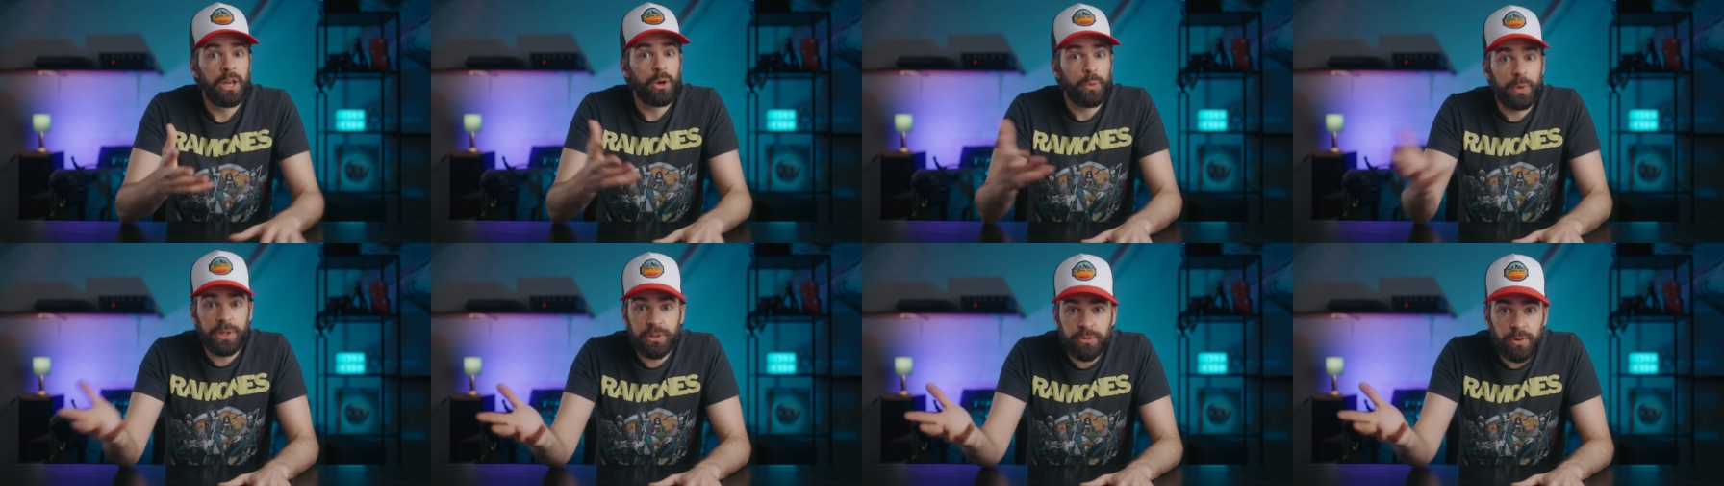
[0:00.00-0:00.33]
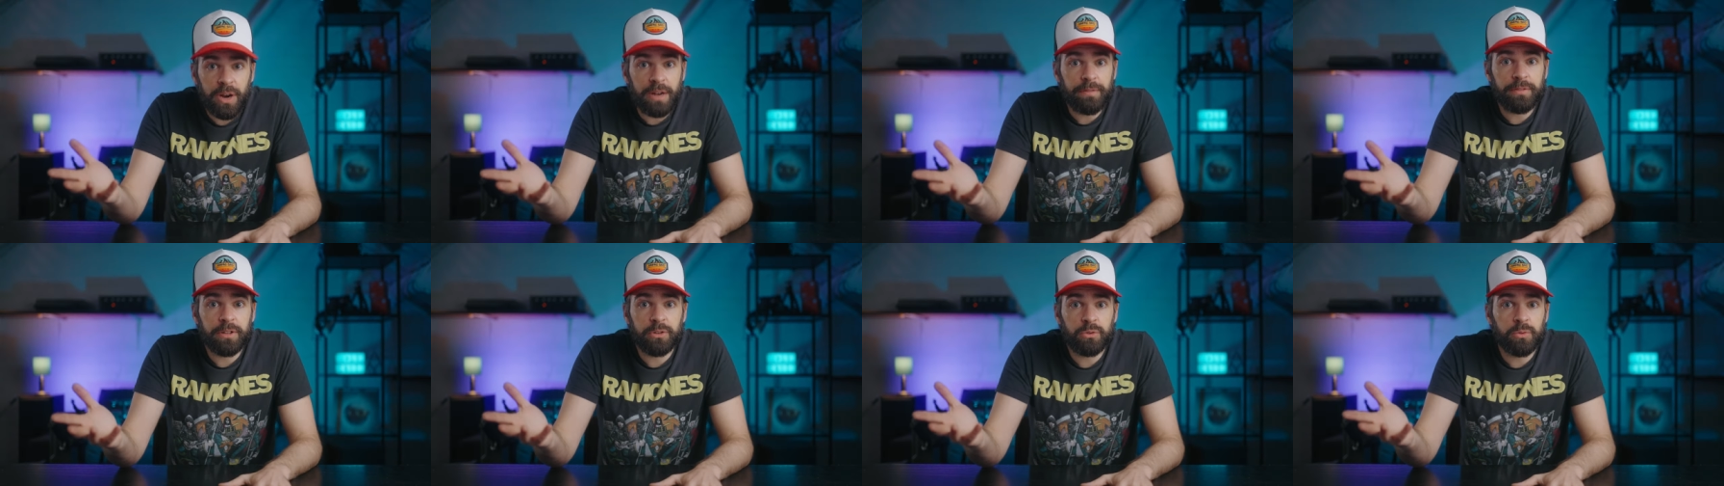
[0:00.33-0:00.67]
We
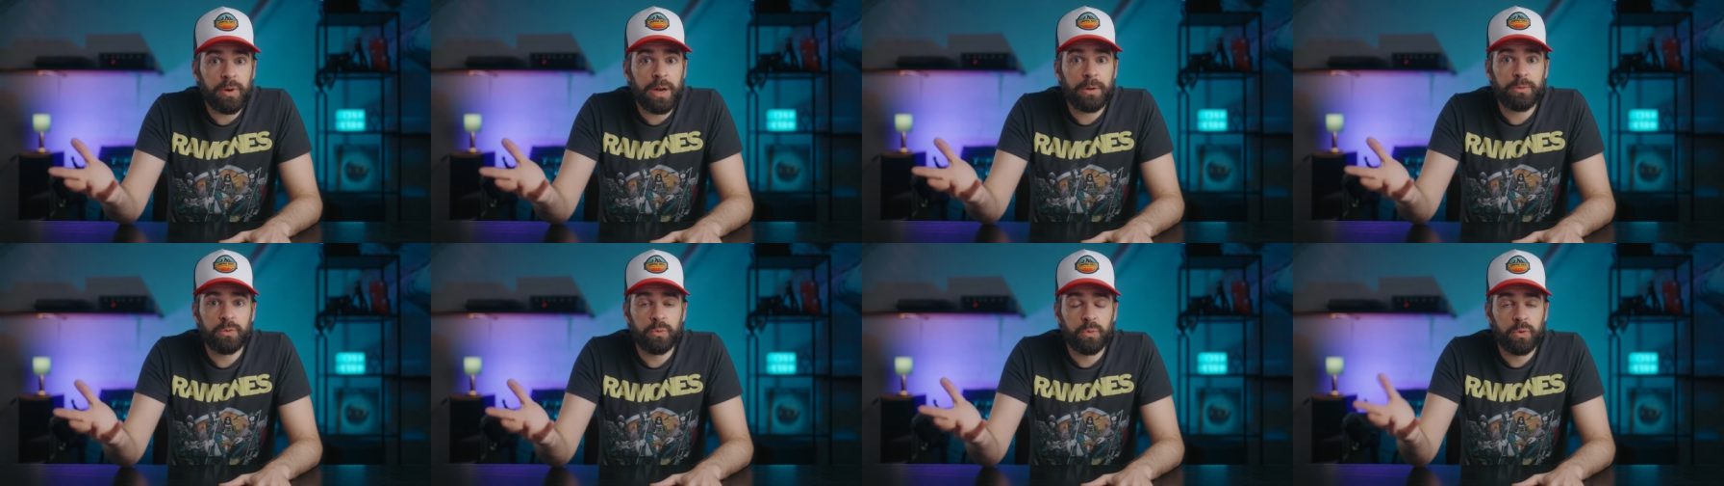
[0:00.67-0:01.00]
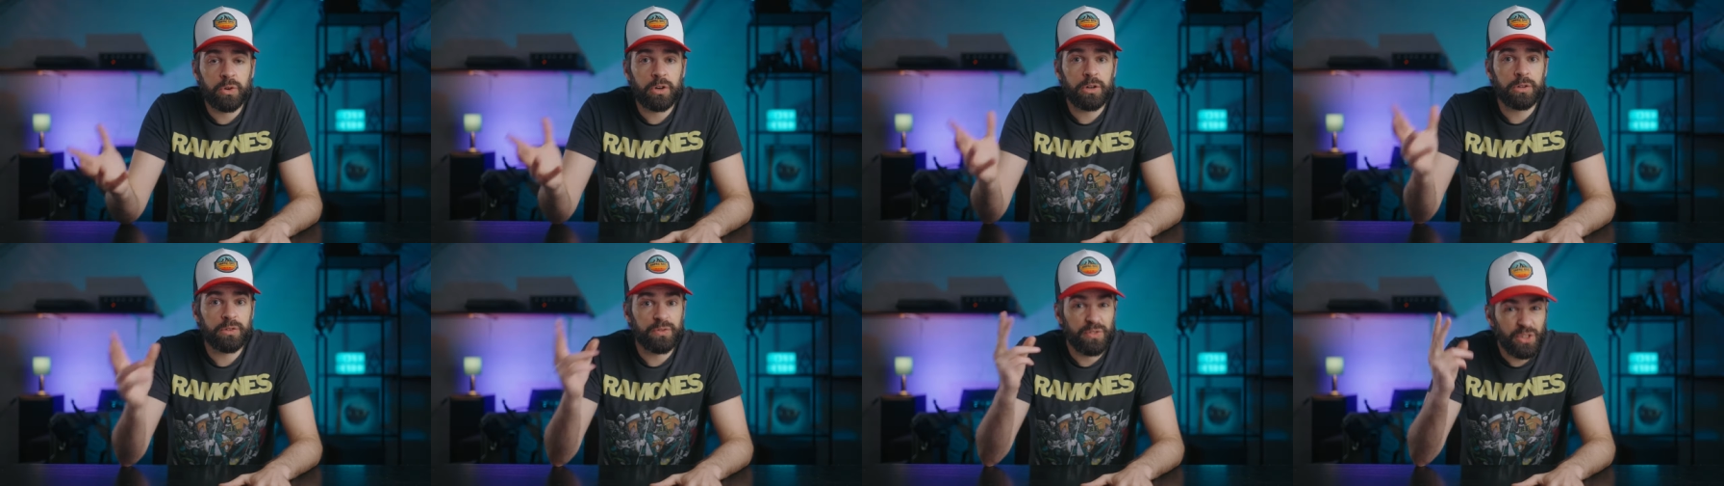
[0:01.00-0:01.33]
traveled around the
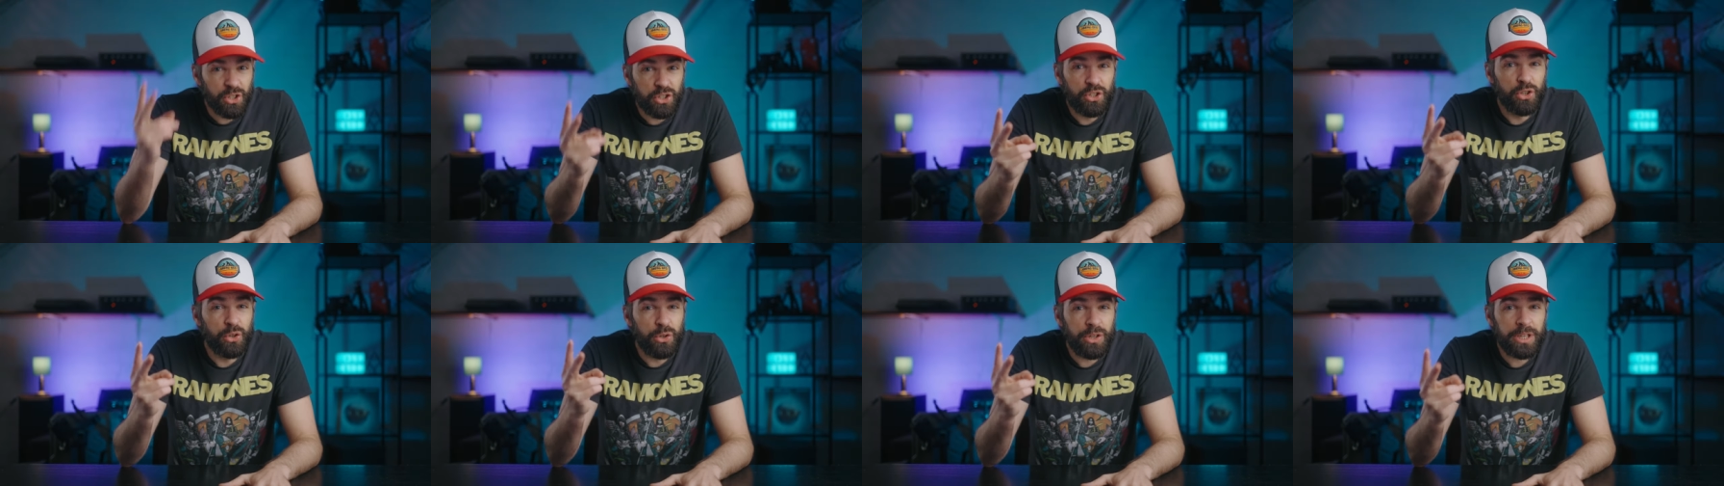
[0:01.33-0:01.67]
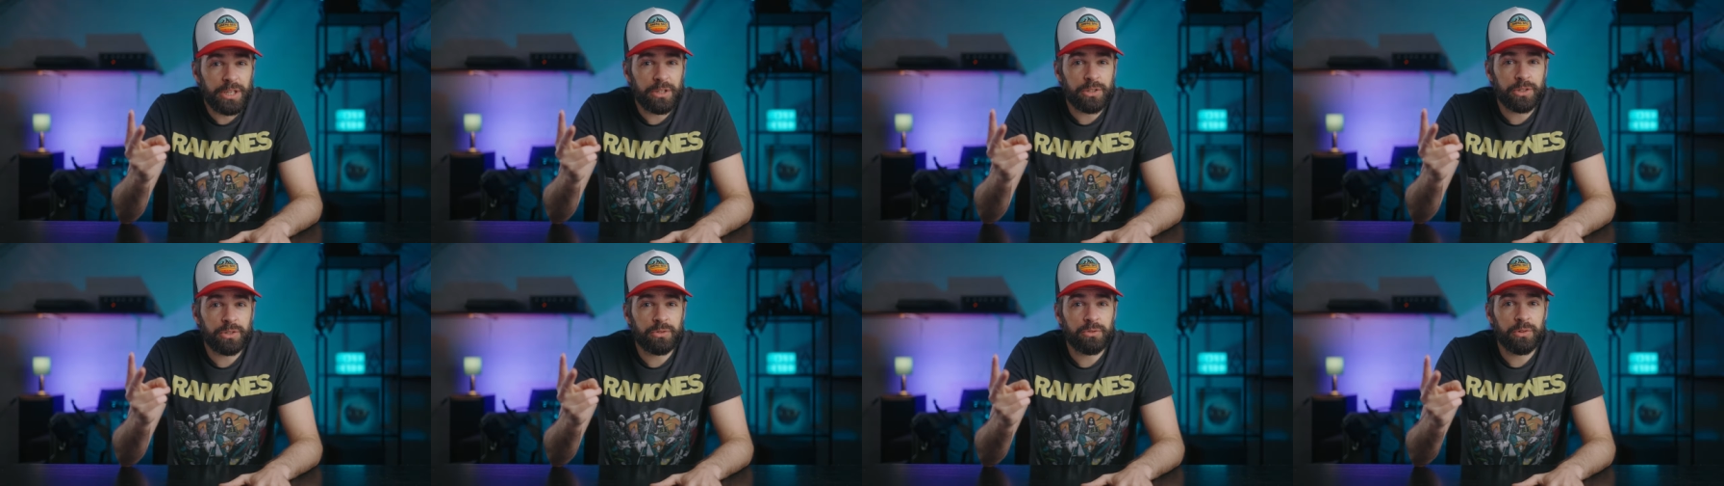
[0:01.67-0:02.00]
world for 2
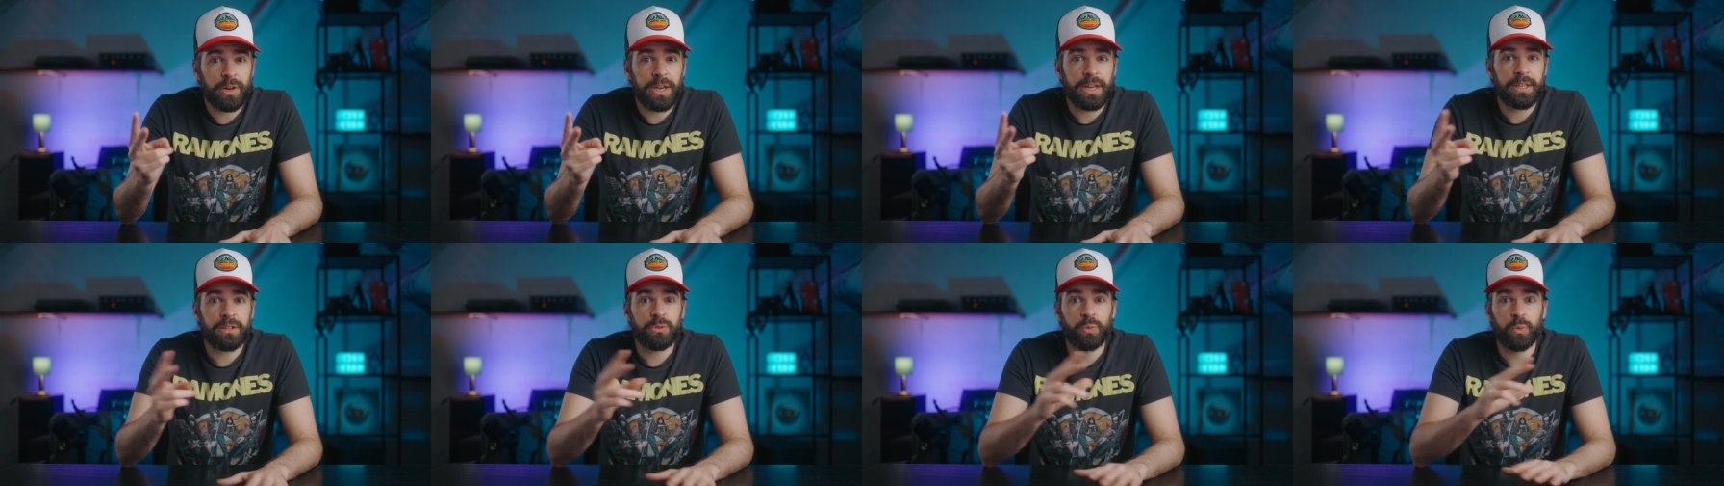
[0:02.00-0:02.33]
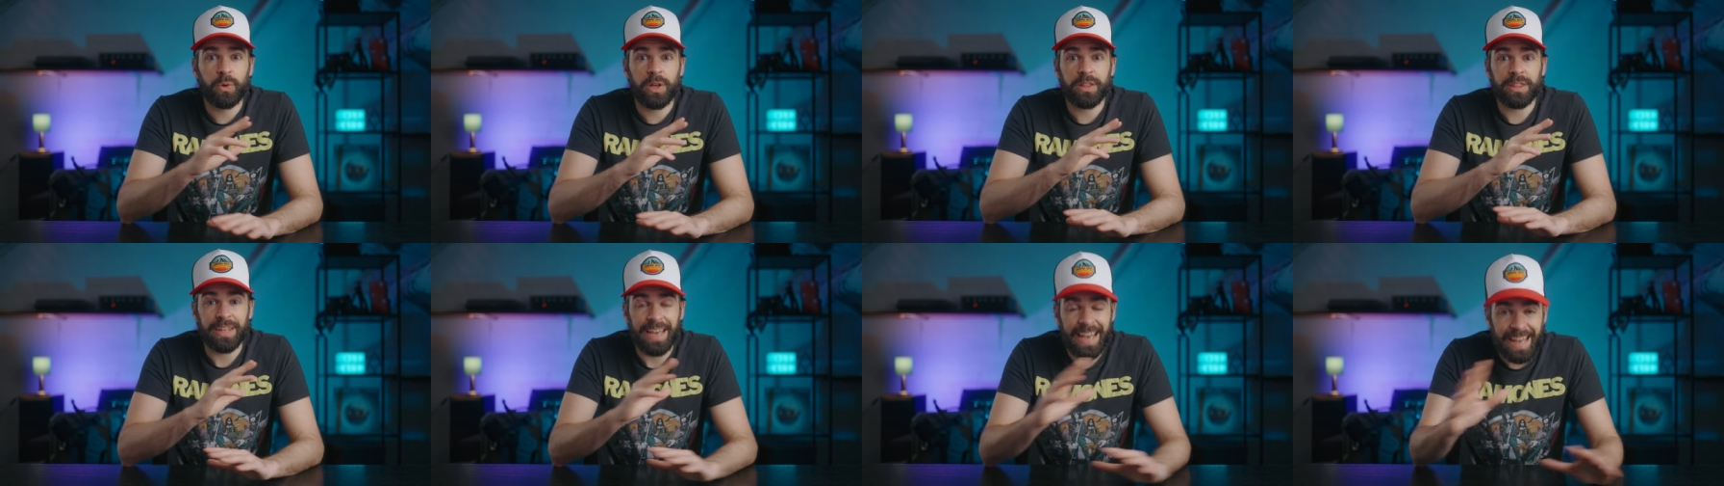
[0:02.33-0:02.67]
years straight
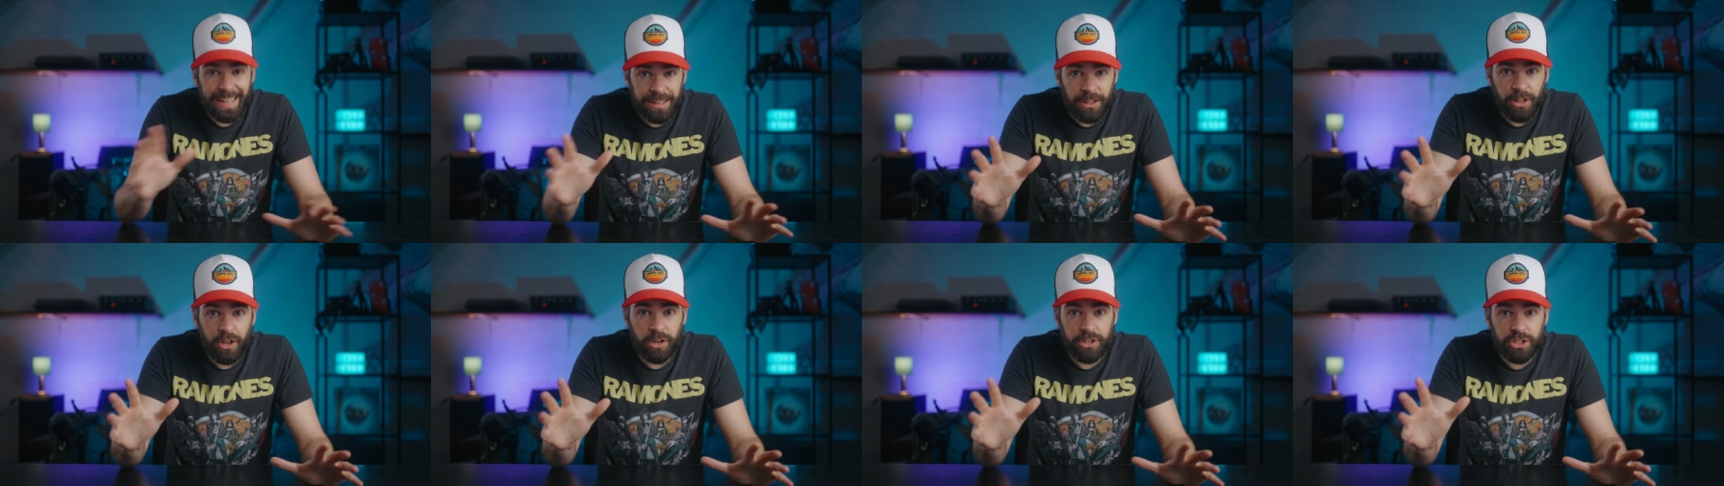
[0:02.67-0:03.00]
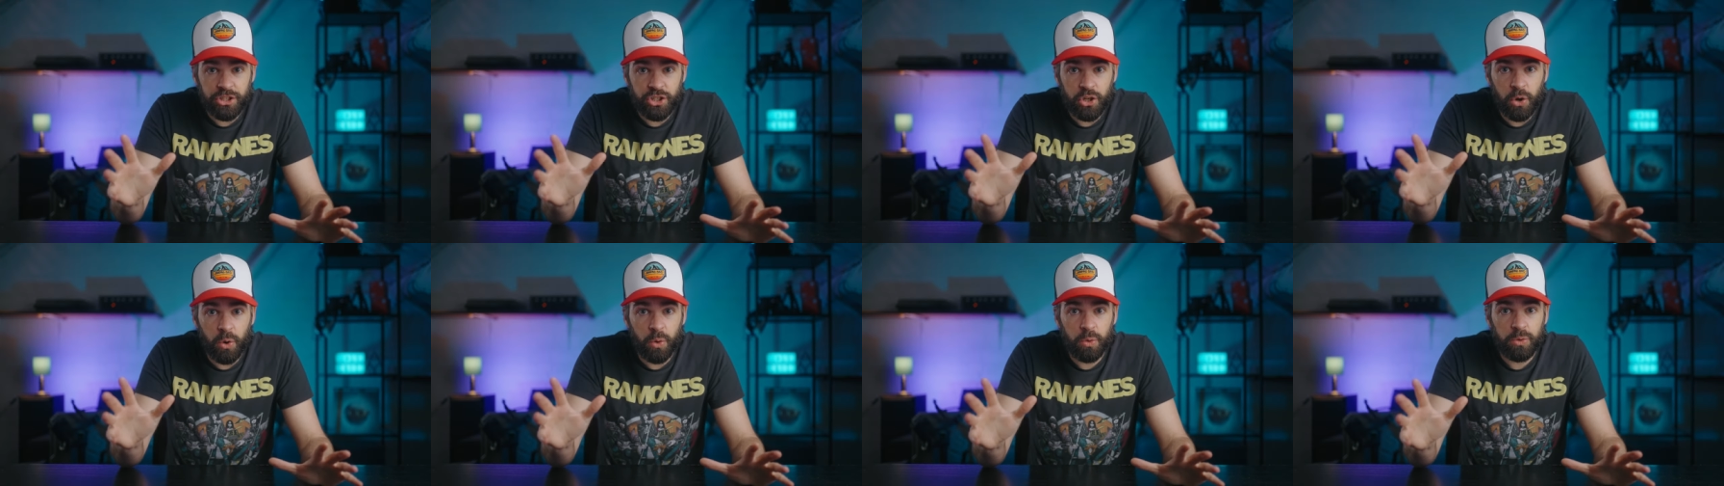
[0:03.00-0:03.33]
with hand
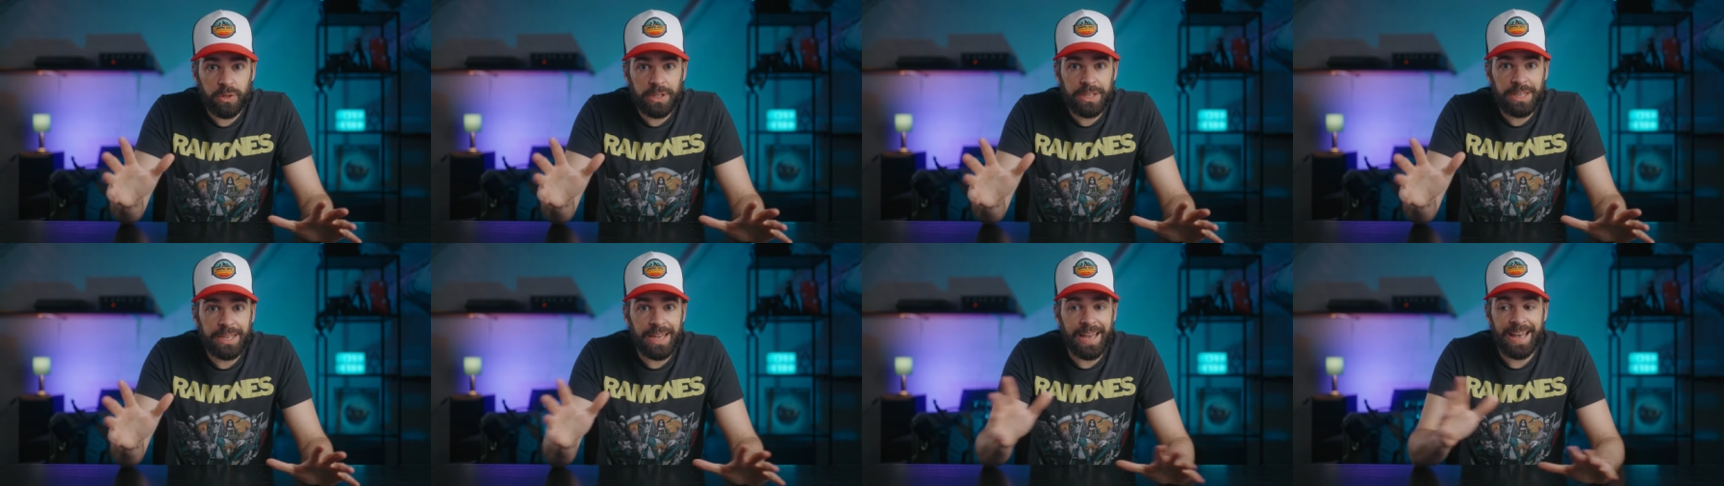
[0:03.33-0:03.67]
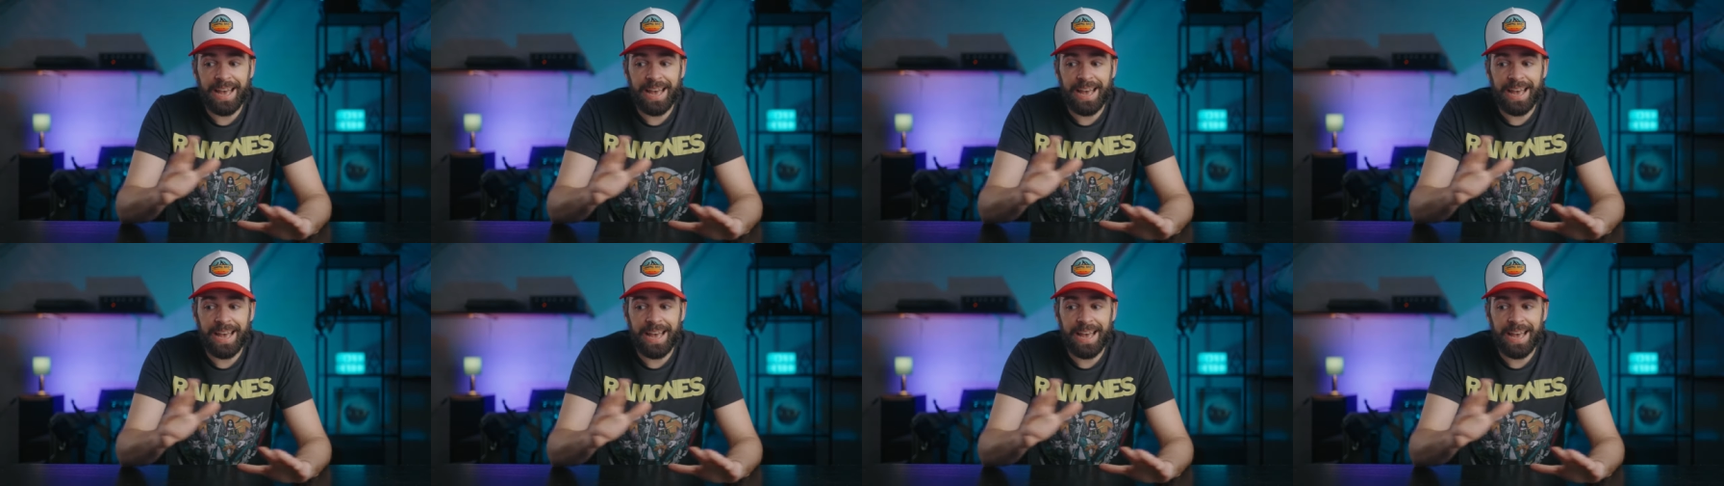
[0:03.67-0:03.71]
luggage only,